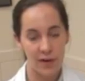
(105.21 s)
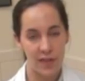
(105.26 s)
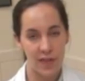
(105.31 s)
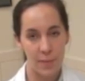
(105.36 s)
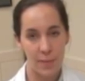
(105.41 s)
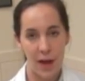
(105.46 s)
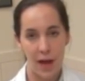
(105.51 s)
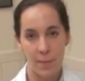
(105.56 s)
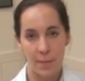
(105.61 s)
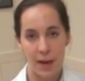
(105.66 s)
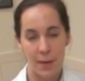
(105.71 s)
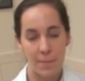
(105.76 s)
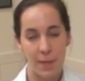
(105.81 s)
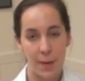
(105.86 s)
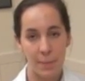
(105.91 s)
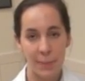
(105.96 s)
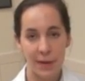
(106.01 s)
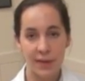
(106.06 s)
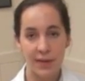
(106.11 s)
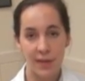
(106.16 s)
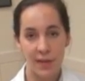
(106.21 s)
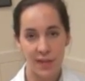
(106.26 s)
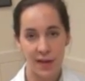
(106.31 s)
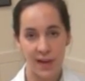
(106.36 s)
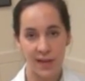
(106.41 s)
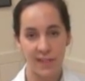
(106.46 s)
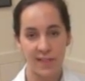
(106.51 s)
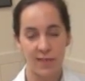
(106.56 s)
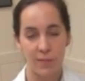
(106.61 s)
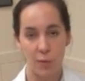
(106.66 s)
and the pet may bump into
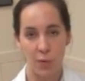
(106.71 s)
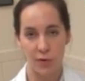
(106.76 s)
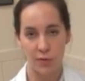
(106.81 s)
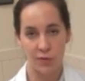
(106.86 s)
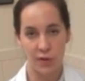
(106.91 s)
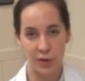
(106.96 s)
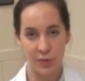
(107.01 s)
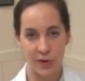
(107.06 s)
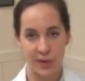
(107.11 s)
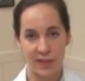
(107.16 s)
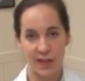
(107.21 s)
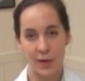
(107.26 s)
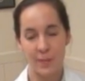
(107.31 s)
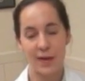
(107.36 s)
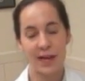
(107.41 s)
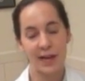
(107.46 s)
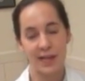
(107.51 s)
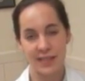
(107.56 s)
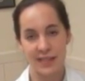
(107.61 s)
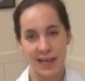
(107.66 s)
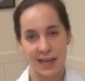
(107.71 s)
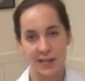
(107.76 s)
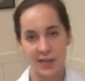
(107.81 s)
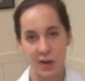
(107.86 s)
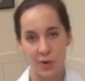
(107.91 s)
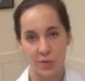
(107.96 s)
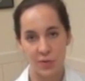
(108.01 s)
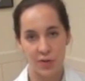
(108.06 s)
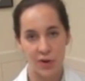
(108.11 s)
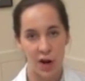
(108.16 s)
things more frequently because they
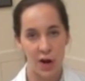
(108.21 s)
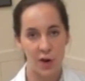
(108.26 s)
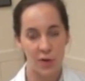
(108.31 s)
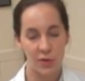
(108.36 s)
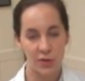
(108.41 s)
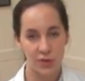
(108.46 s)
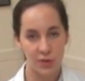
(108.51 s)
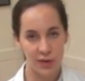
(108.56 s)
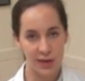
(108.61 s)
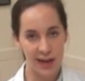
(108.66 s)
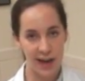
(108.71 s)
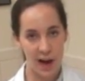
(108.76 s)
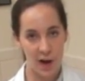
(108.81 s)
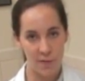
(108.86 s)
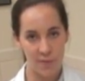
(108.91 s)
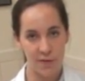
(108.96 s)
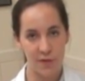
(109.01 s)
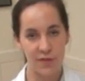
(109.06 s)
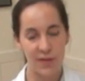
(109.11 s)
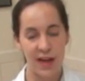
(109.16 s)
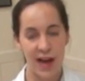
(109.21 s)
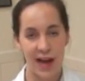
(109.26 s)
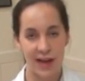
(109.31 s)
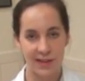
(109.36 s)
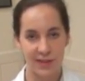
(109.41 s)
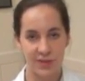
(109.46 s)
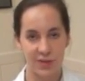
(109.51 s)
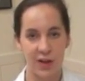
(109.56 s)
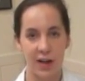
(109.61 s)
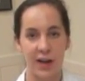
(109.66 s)
don't know to account for the
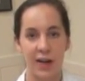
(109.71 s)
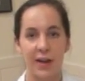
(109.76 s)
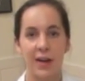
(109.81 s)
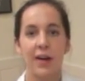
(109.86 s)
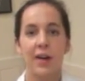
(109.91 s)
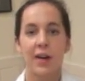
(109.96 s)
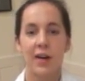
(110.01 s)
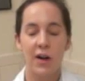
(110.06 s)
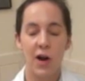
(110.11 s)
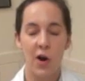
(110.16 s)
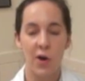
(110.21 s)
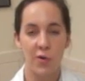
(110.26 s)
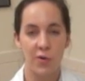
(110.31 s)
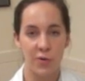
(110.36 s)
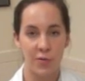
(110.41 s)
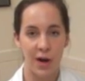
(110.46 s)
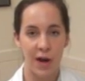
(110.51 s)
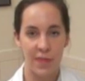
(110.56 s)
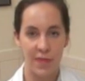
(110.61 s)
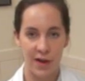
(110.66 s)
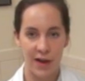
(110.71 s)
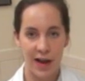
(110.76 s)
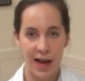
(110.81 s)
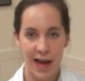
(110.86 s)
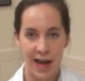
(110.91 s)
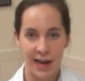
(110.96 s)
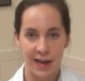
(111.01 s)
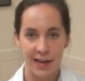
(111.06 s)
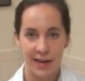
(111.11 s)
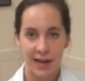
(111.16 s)
extra cone around their
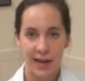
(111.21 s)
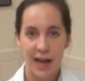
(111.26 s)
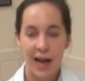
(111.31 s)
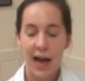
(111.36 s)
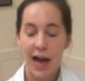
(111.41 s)
head.